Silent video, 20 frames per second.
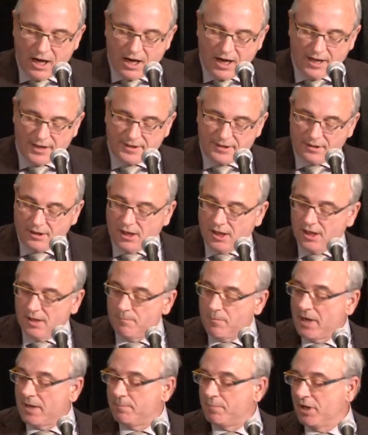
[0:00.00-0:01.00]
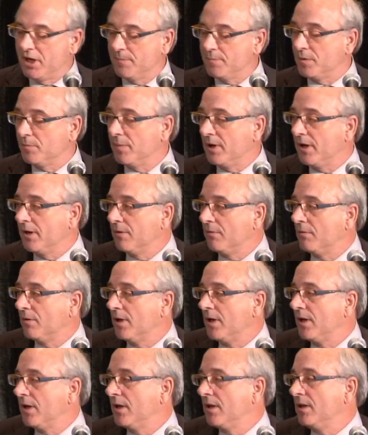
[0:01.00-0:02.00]
I, uh, my paper, by the
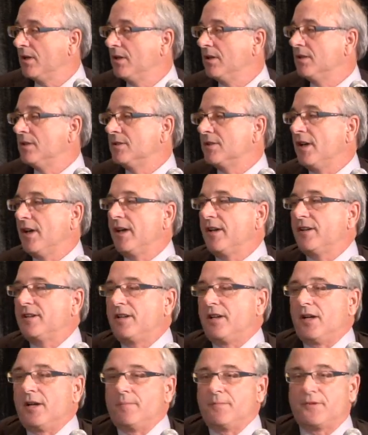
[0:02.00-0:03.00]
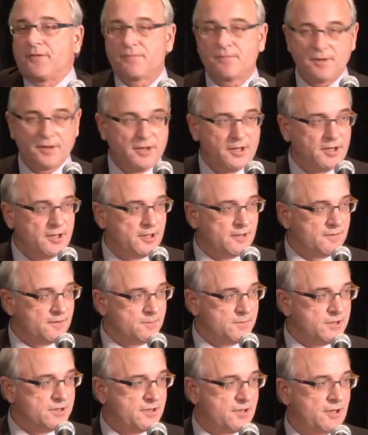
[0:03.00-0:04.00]
way, is at tab three of
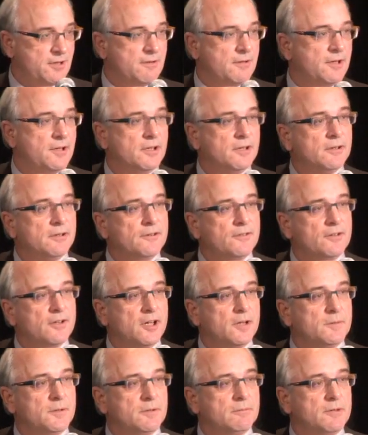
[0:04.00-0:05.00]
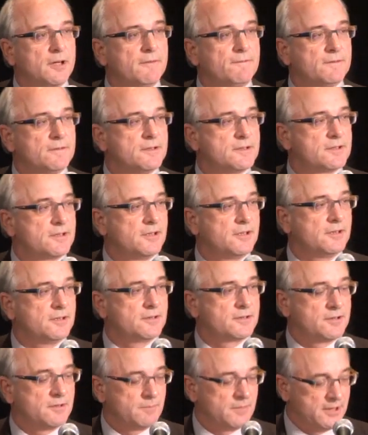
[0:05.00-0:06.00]
the materials. I'll be
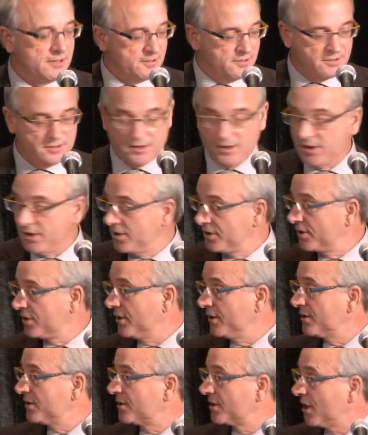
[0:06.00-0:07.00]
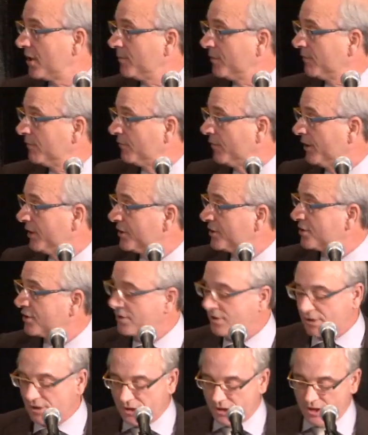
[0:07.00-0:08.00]
referencing some legislation, some of
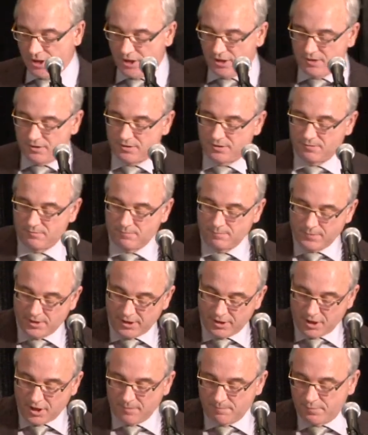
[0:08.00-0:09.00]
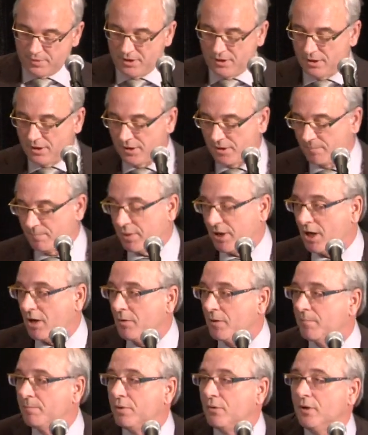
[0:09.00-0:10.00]
which uh, may not be on the
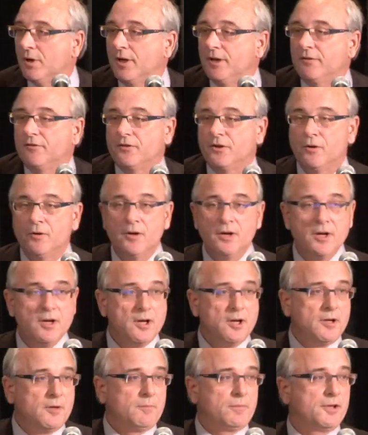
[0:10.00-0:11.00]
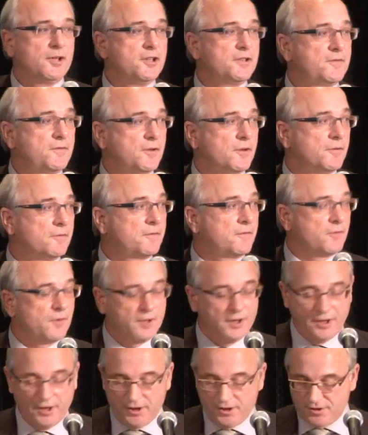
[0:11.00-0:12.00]
PowerPoint, so please feel
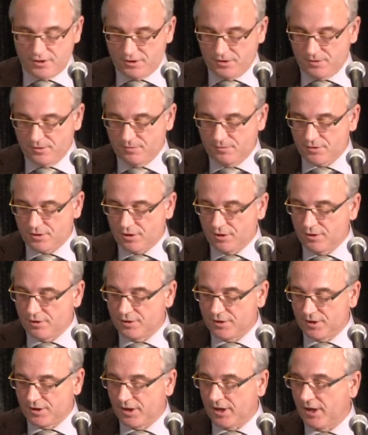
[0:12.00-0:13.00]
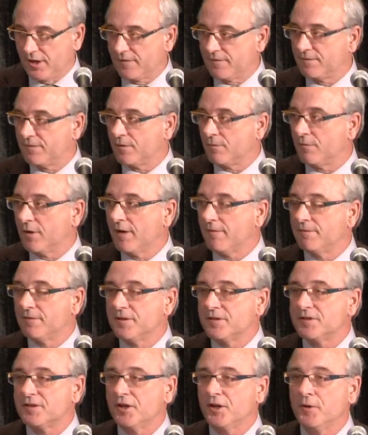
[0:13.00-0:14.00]
free to turn to that for
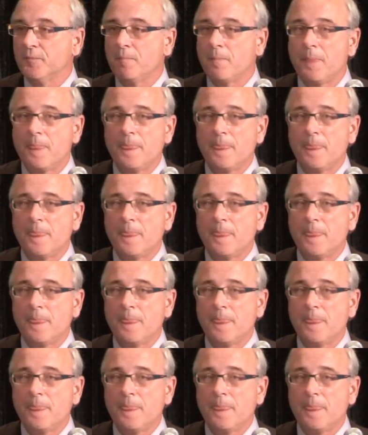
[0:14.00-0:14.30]
referencing.